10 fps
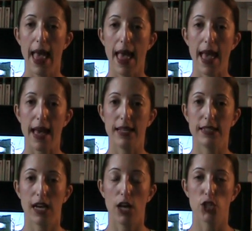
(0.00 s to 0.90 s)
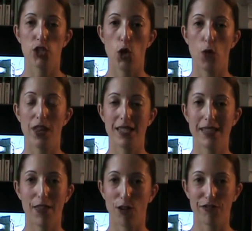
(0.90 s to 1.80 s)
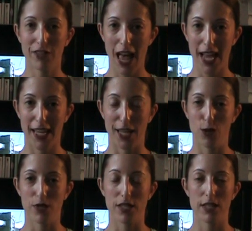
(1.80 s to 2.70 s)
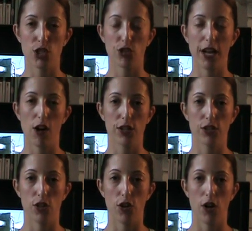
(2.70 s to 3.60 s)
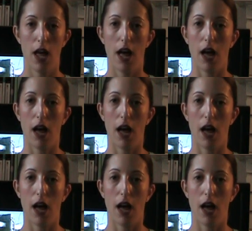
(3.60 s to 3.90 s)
And so they send their flunky, who's the central character,